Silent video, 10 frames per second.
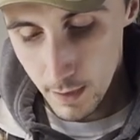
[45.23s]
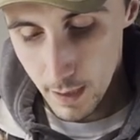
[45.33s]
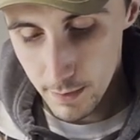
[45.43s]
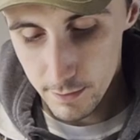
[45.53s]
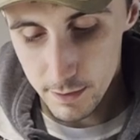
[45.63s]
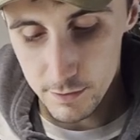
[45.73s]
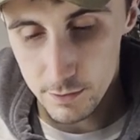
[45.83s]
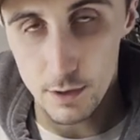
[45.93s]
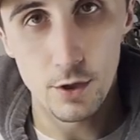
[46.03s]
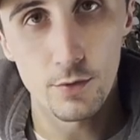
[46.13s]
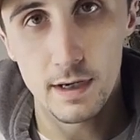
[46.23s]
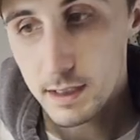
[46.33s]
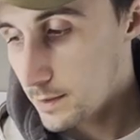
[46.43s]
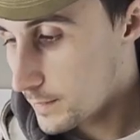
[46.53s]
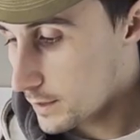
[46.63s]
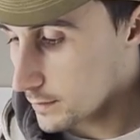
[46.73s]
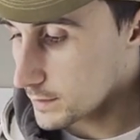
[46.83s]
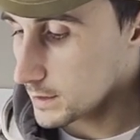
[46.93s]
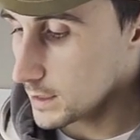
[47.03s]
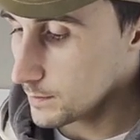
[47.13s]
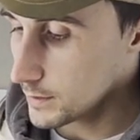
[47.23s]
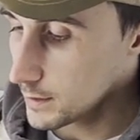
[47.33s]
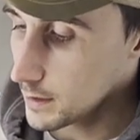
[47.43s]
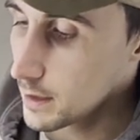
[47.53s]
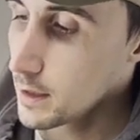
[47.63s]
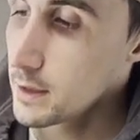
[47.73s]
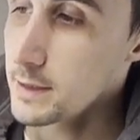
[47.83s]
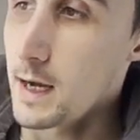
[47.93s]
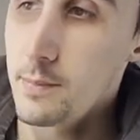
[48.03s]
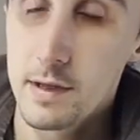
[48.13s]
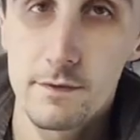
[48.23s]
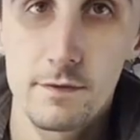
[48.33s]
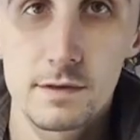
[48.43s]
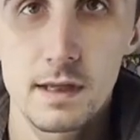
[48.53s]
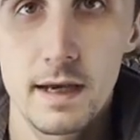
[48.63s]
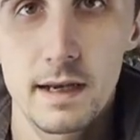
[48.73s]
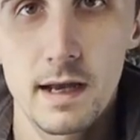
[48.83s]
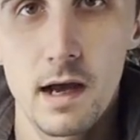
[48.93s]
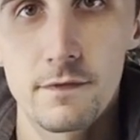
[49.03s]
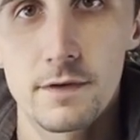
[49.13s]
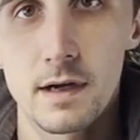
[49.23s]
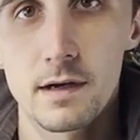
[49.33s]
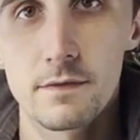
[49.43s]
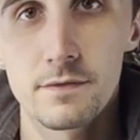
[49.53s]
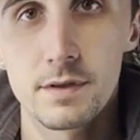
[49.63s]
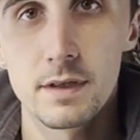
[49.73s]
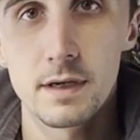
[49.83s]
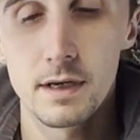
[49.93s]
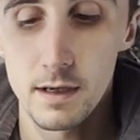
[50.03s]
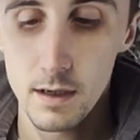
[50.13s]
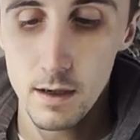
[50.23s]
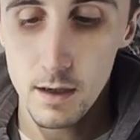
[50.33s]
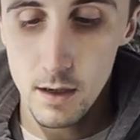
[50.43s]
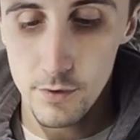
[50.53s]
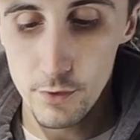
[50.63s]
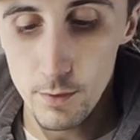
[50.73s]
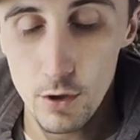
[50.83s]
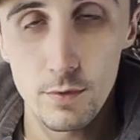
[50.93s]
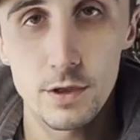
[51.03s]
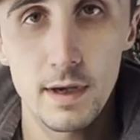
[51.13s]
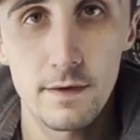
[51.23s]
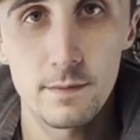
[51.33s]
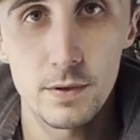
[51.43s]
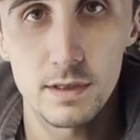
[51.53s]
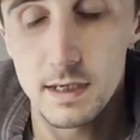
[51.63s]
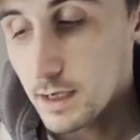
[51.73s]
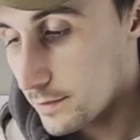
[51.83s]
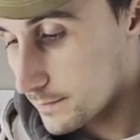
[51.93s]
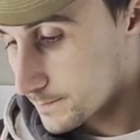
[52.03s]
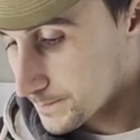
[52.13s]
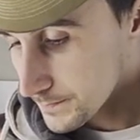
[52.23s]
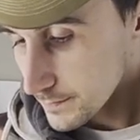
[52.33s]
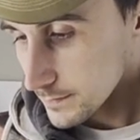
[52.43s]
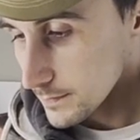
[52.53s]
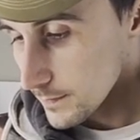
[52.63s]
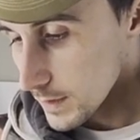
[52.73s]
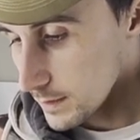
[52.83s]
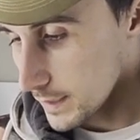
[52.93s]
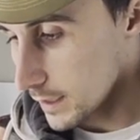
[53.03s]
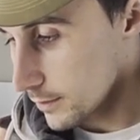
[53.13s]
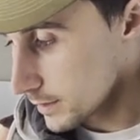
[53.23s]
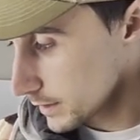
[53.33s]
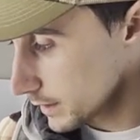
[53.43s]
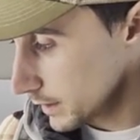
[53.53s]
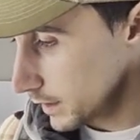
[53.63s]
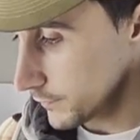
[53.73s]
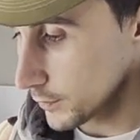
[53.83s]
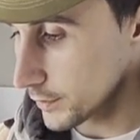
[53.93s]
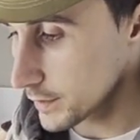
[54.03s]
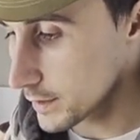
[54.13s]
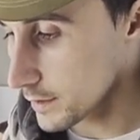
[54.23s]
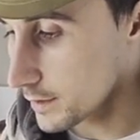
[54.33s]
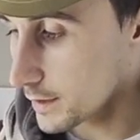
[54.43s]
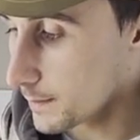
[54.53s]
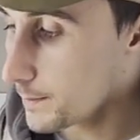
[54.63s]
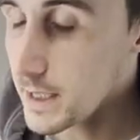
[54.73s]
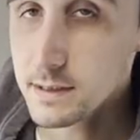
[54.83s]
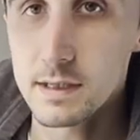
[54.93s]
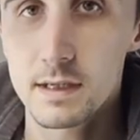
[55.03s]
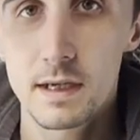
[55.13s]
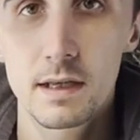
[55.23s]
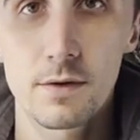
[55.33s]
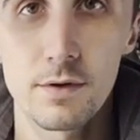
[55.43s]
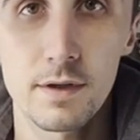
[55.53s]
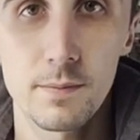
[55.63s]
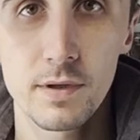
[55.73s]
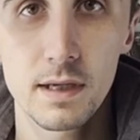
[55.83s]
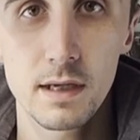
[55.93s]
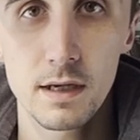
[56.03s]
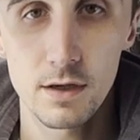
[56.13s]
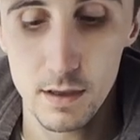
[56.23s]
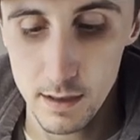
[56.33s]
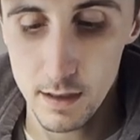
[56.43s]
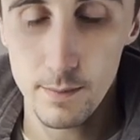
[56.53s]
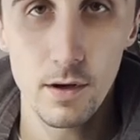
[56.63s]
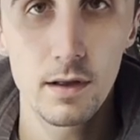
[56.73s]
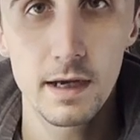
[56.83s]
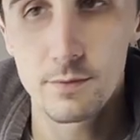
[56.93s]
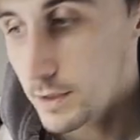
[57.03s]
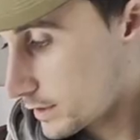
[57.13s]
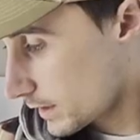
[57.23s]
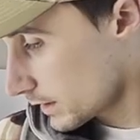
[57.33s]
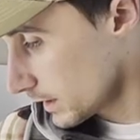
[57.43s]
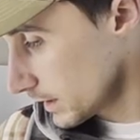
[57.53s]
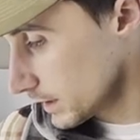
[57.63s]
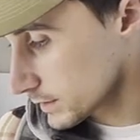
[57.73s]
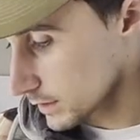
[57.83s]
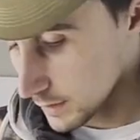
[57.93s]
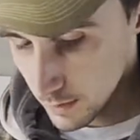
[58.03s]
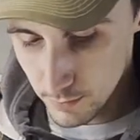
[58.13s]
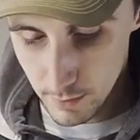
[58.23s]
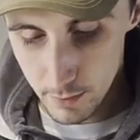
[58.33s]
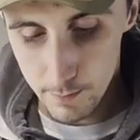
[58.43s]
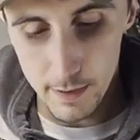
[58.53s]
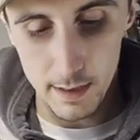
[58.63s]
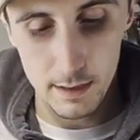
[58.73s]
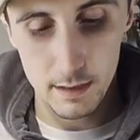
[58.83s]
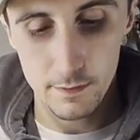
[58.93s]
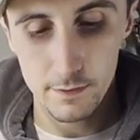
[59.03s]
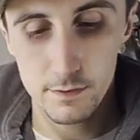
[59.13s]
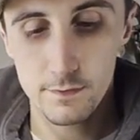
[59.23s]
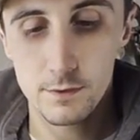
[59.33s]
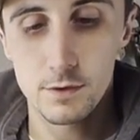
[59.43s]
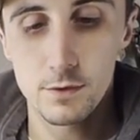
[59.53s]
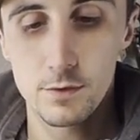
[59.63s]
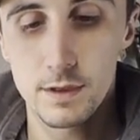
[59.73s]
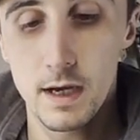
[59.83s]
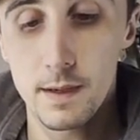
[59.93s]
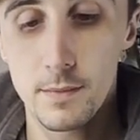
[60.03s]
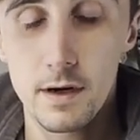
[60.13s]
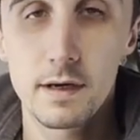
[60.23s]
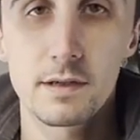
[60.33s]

And then there's also an O-ring in the middle to keep the top plate from sliding off of the through bolt when you have it put together. Now, if you order the basic kit or the complete kit, you're gonna get a ball head with it. It's gonna come with a little puck to non-mar any